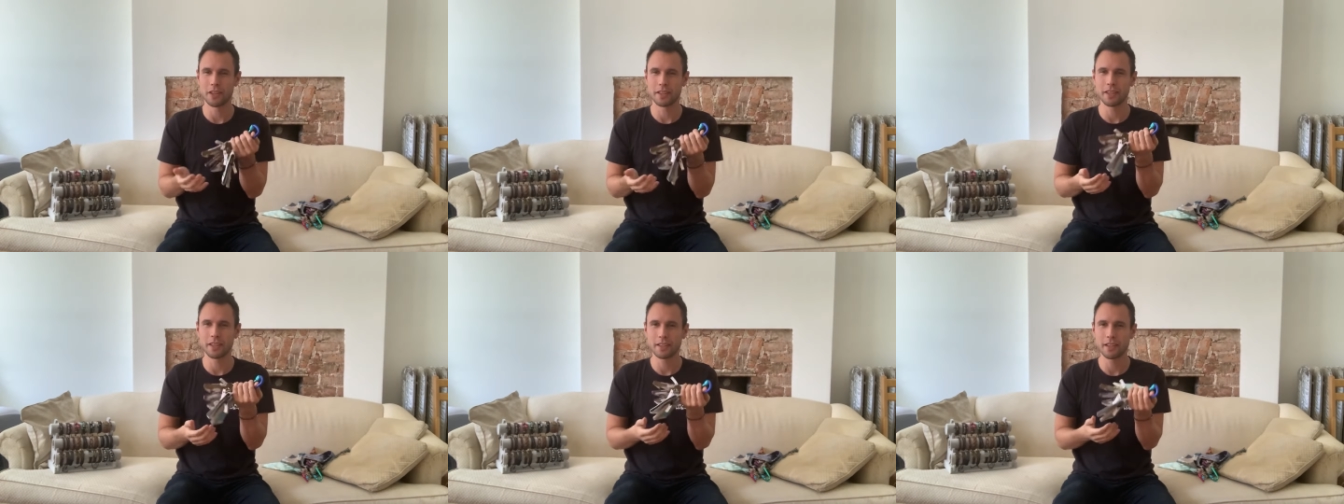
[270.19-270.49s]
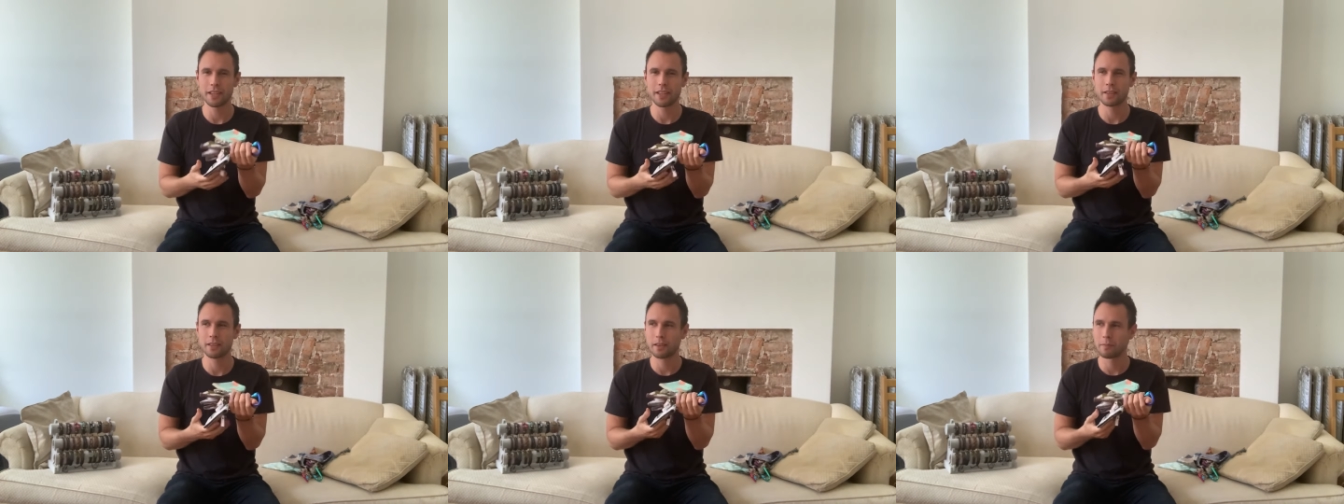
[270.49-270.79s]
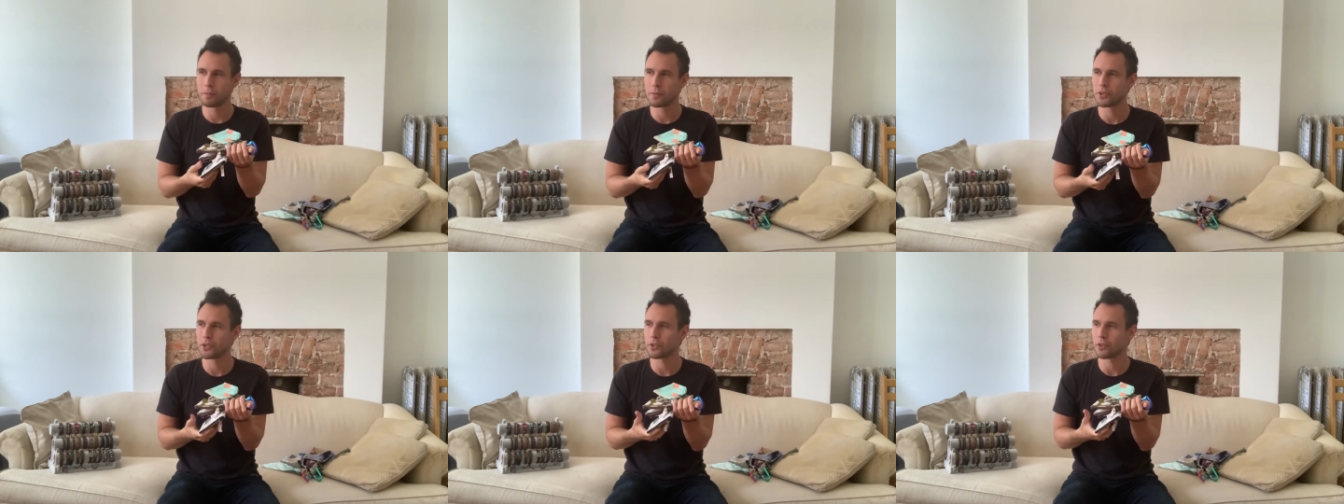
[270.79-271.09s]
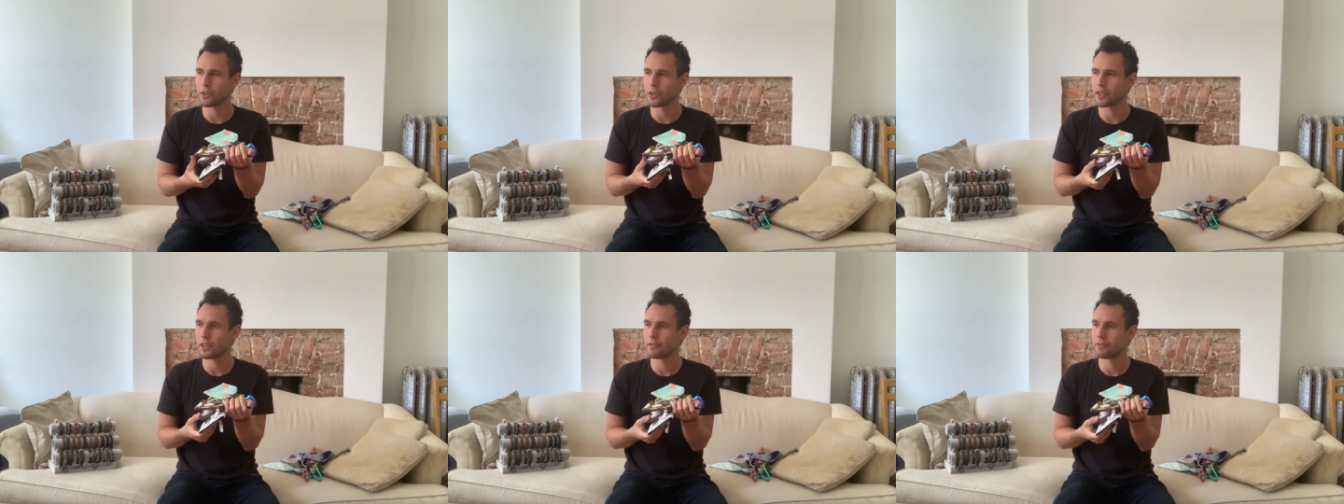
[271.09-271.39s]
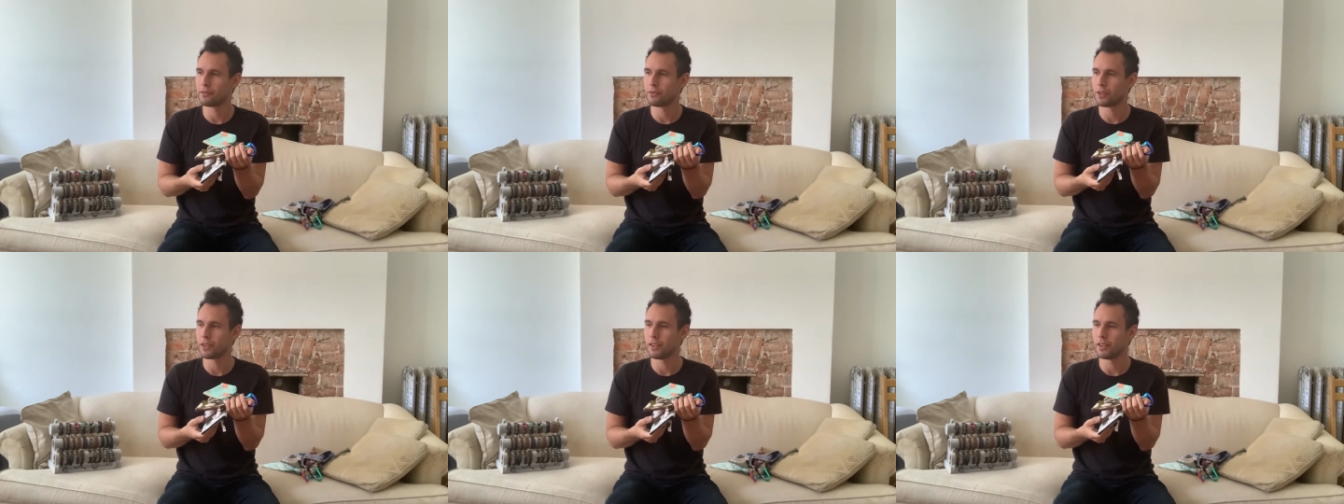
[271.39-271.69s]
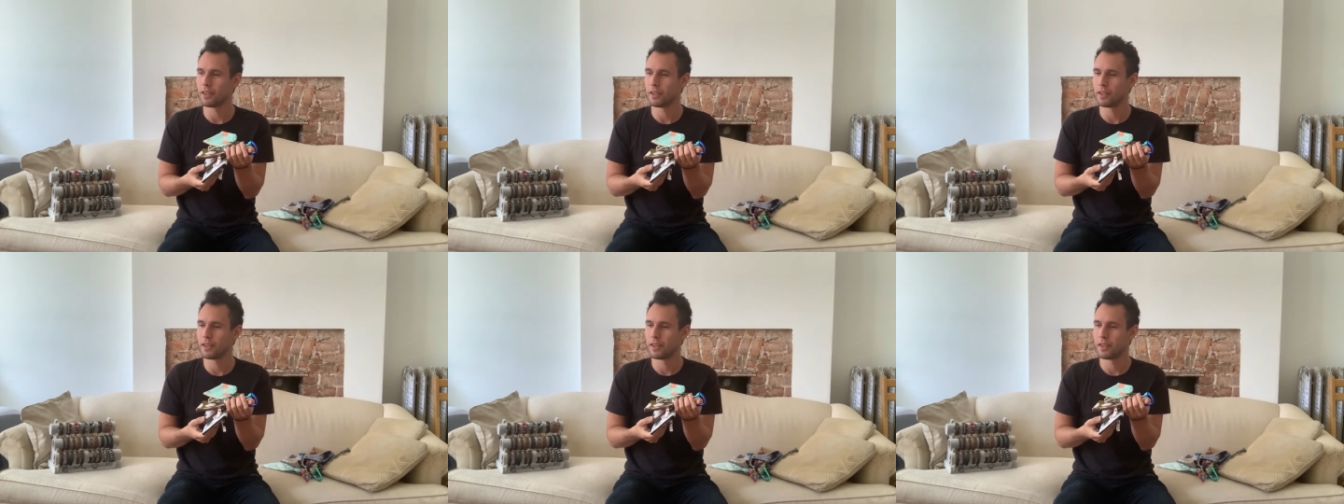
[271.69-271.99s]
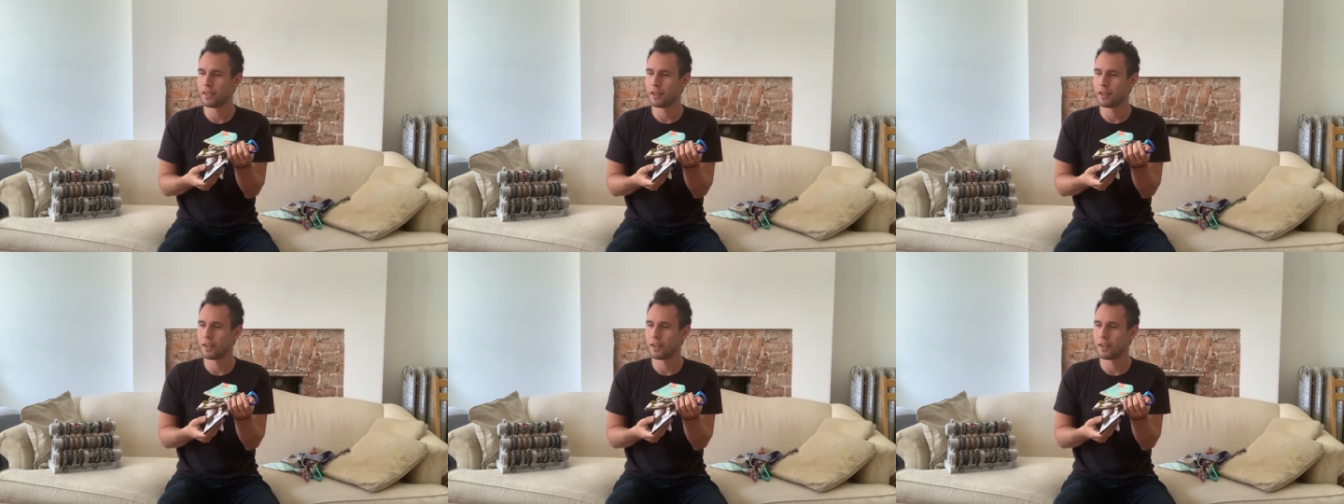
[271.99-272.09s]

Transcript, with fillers: I think like the majority of what